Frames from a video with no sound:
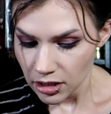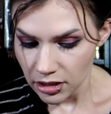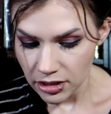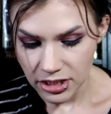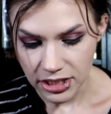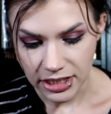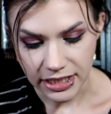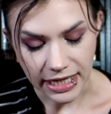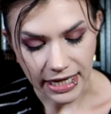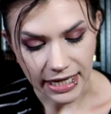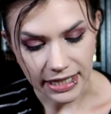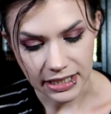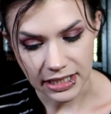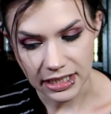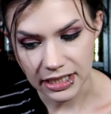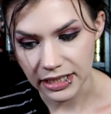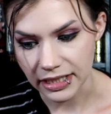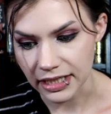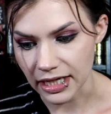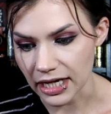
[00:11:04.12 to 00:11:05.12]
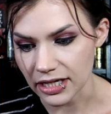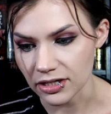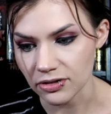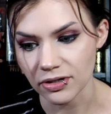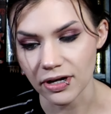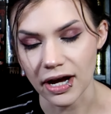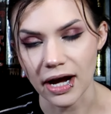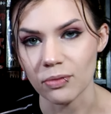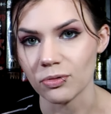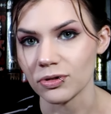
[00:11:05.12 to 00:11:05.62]
Which again, I don't
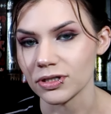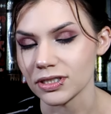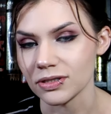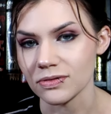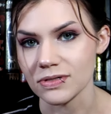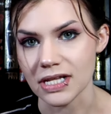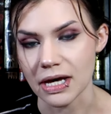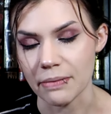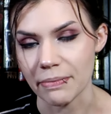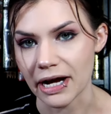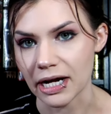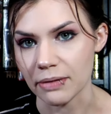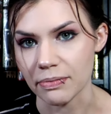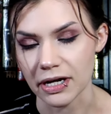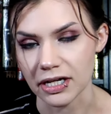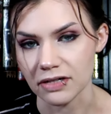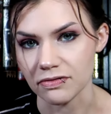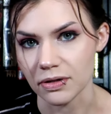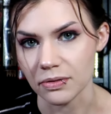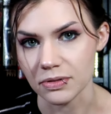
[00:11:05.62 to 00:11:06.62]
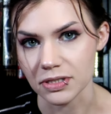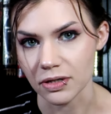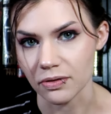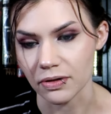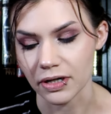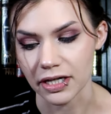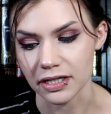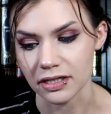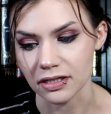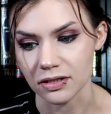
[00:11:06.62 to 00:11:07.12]
know, I wouldn't use that backpack if I was going
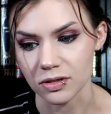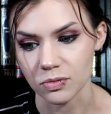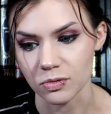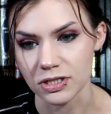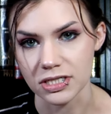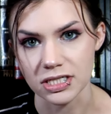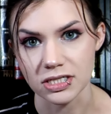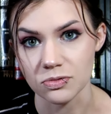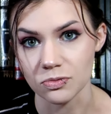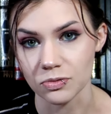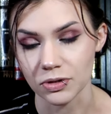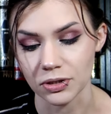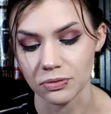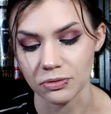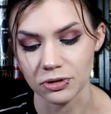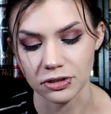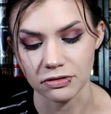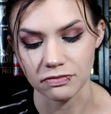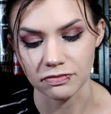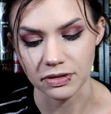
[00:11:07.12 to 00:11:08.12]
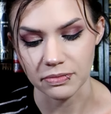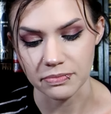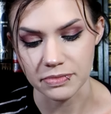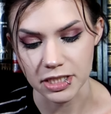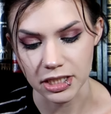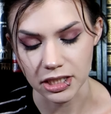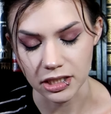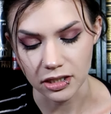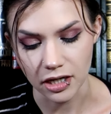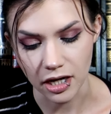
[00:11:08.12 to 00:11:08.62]
hiking in the woods. It's really, really
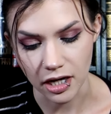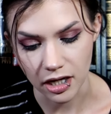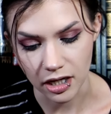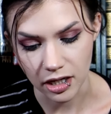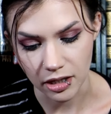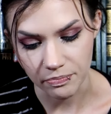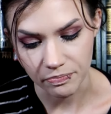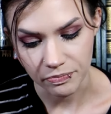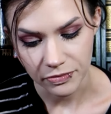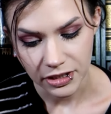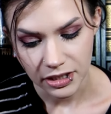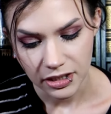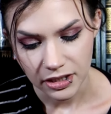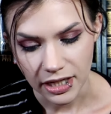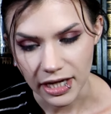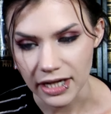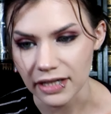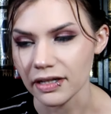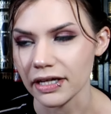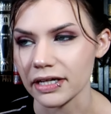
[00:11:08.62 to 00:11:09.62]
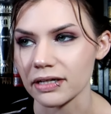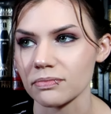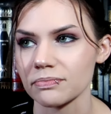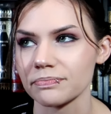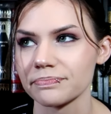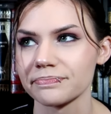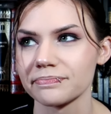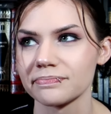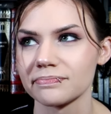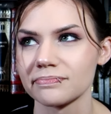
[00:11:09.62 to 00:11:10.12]
flimsy. And like
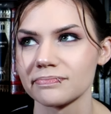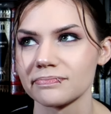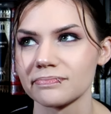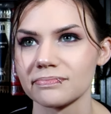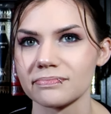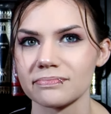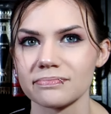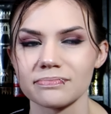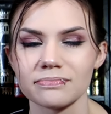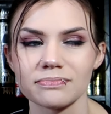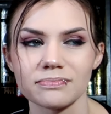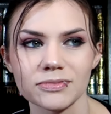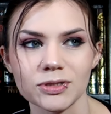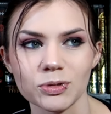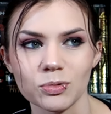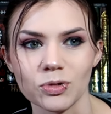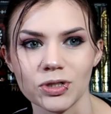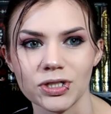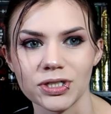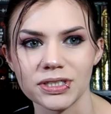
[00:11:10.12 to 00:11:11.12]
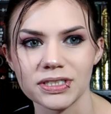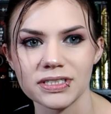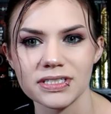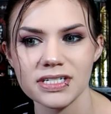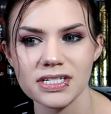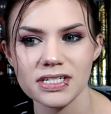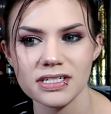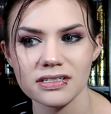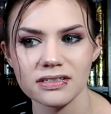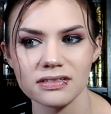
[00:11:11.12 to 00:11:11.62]
the woods
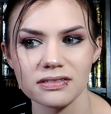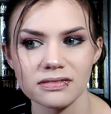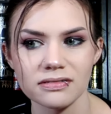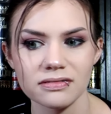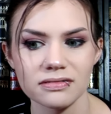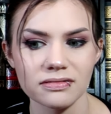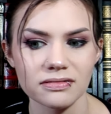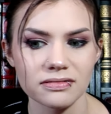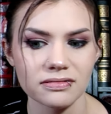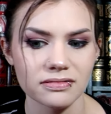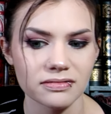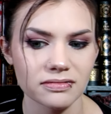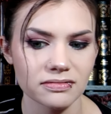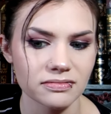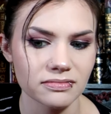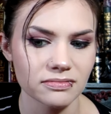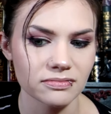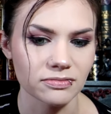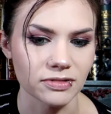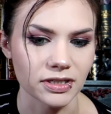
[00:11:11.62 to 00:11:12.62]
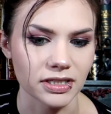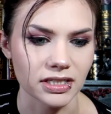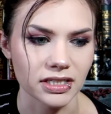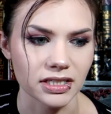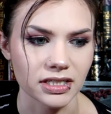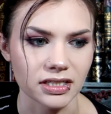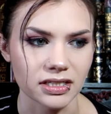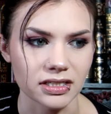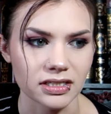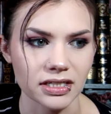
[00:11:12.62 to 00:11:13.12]

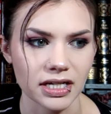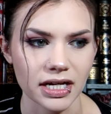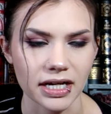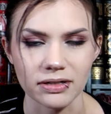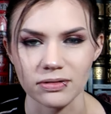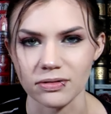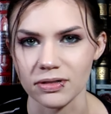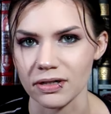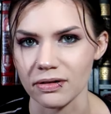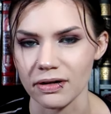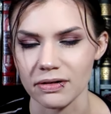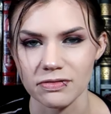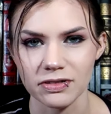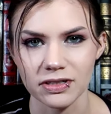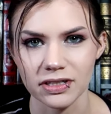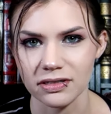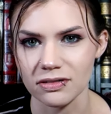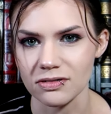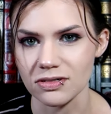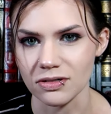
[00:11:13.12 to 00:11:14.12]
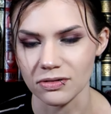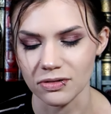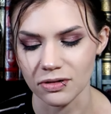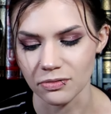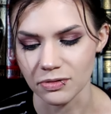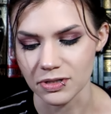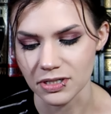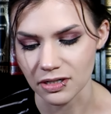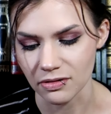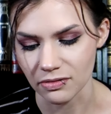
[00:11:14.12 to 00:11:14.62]
reading, I don't know, I feel like those don't
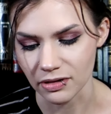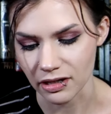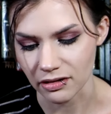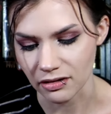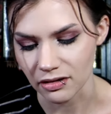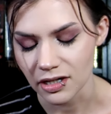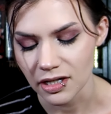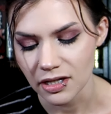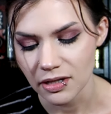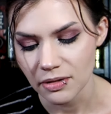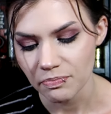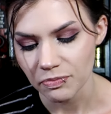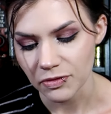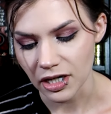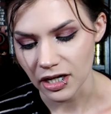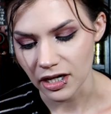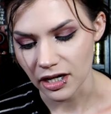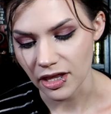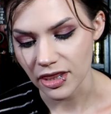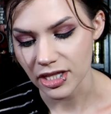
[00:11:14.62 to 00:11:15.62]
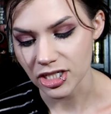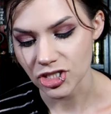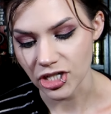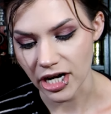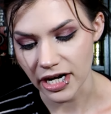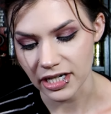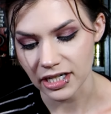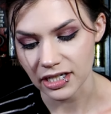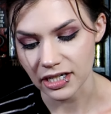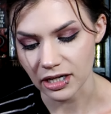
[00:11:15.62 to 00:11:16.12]
always go together. The
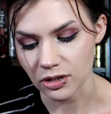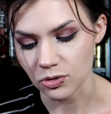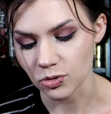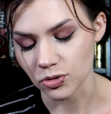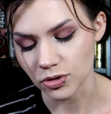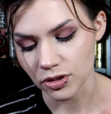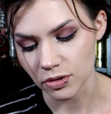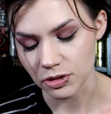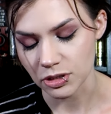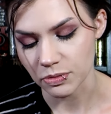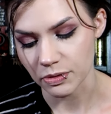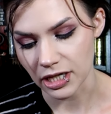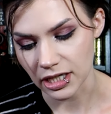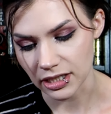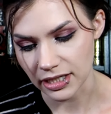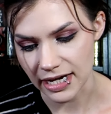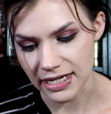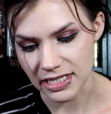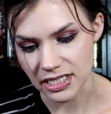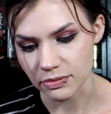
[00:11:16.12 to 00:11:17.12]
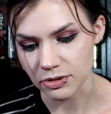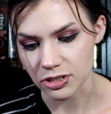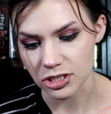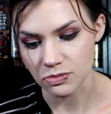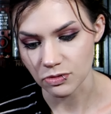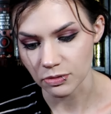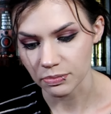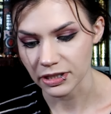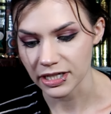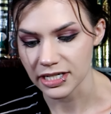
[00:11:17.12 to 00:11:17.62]
shining neck cooler, which we got last time, which
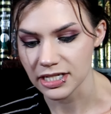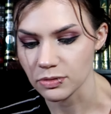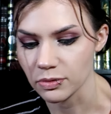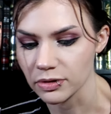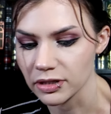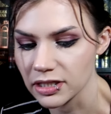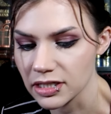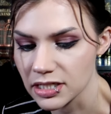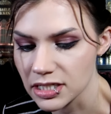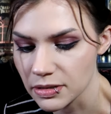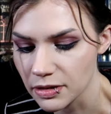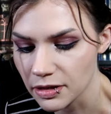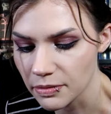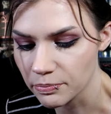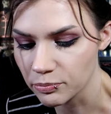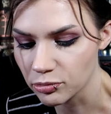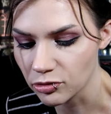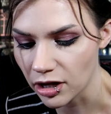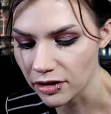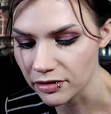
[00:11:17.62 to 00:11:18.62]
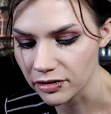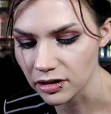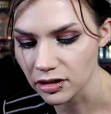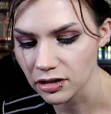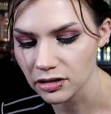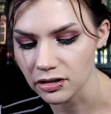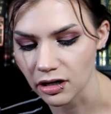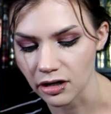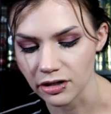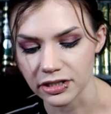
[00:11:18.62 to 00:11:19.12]
is replaced with this brother
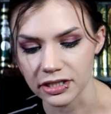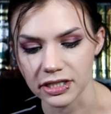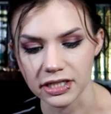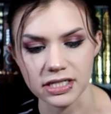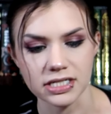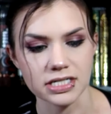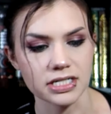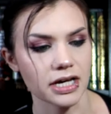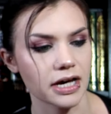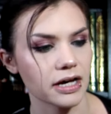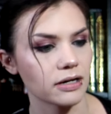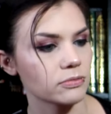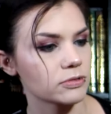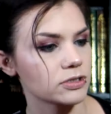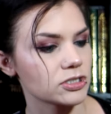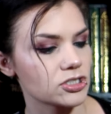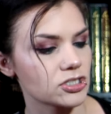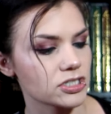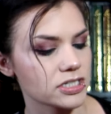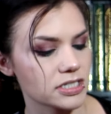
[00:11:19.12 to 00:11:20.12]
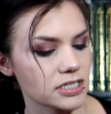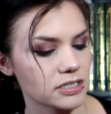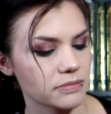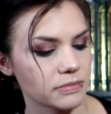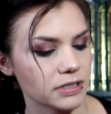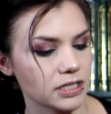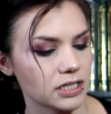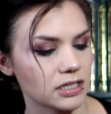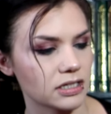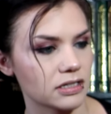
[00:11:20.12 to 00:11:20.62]
gardening set, which just to
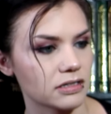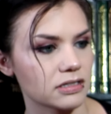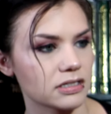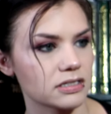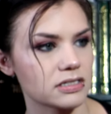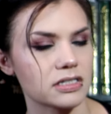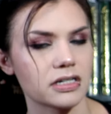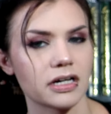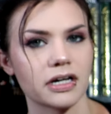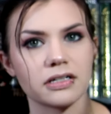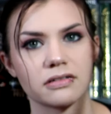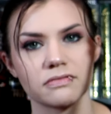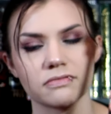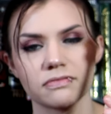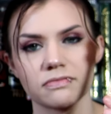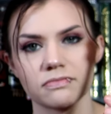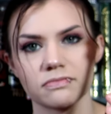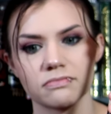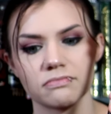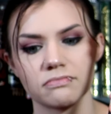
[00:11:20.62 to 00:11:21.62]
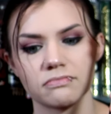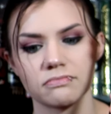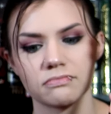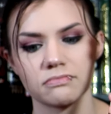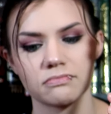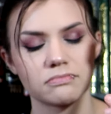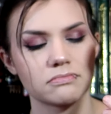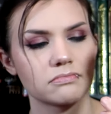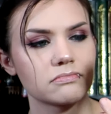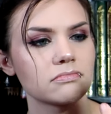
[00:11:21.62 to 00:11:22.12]
me is kind of
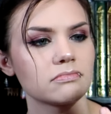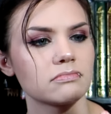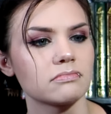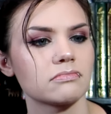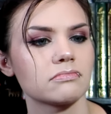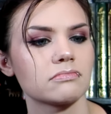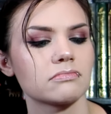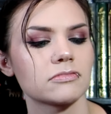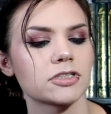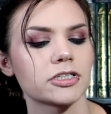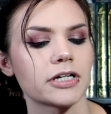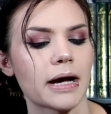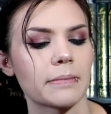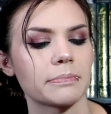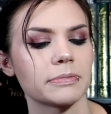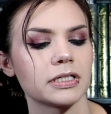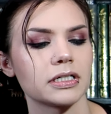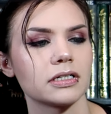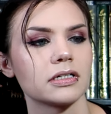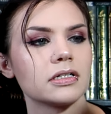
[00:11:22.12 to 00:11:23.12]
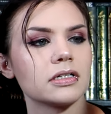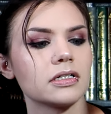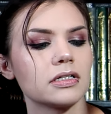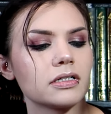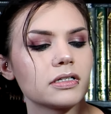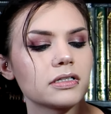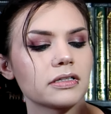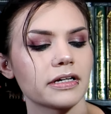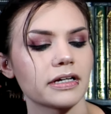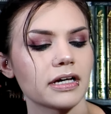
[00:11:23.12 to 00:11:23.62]
crappy.
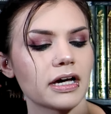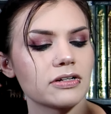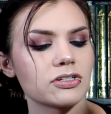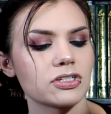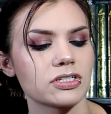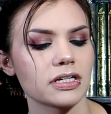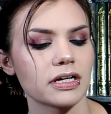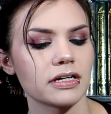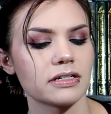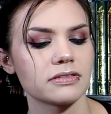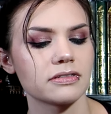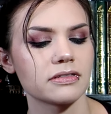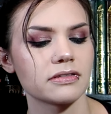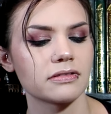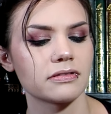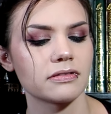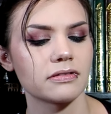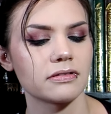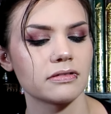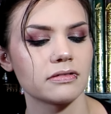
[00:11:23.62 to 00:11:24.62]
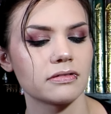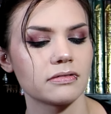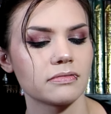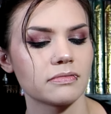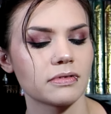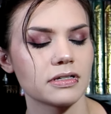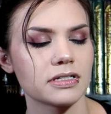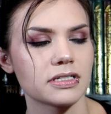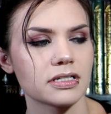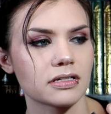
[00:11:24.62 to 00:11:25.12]
Like
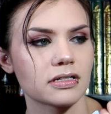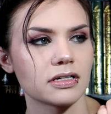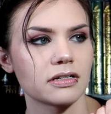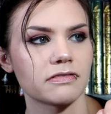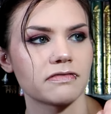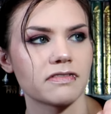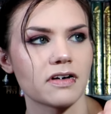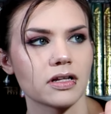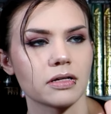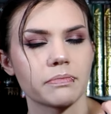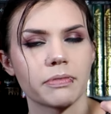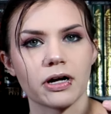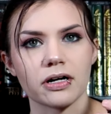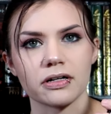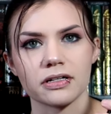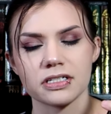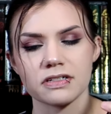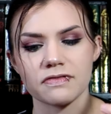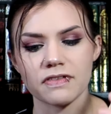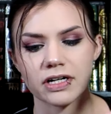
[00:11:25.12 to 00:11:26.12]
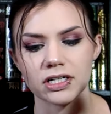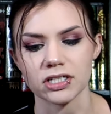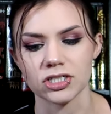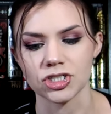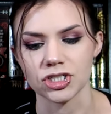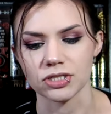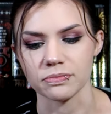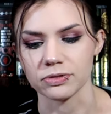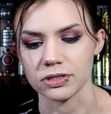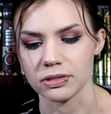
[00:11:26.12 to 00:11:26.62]
it's gonna fall apart. It's very
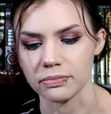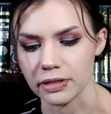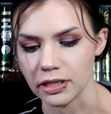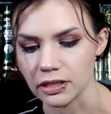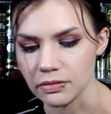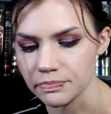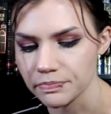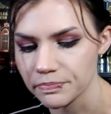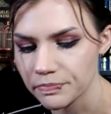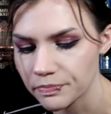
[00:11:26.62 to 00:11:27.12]
cheaply made.